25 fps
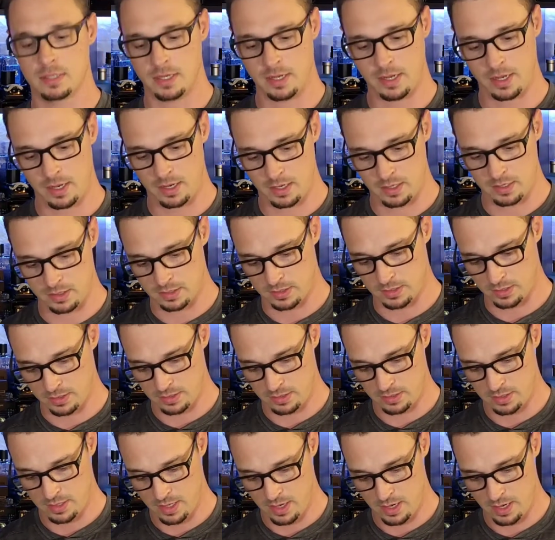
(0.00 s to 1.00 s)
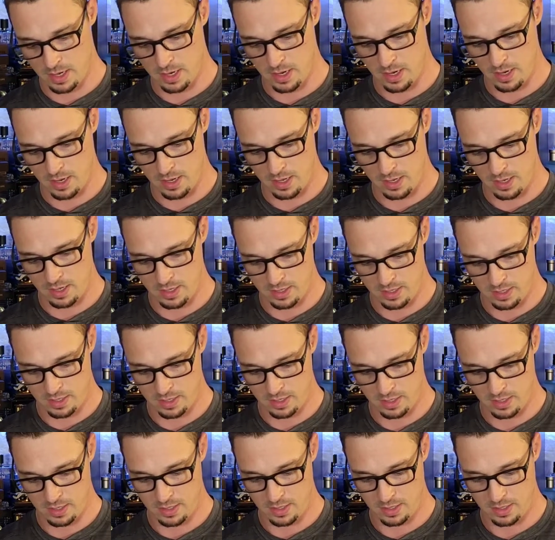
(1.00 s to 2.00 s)
And uh,
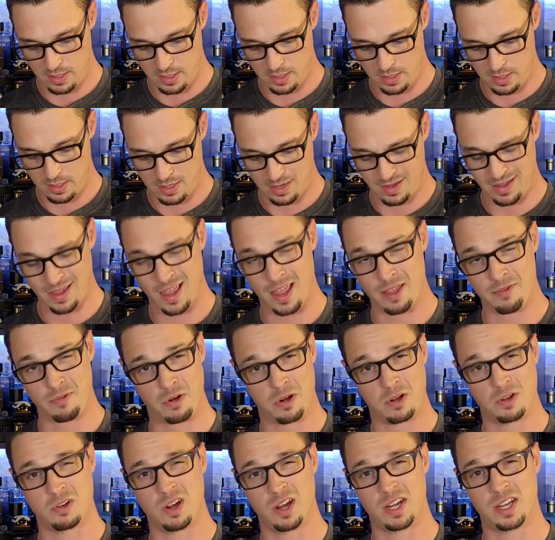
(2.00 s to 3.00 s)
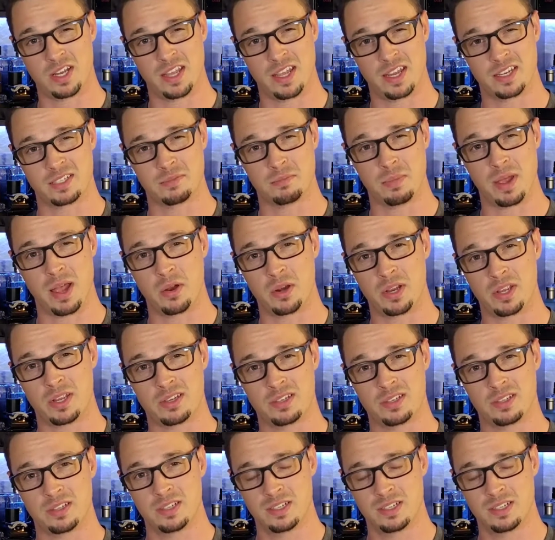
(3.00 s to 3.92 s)
I've heard great things about it.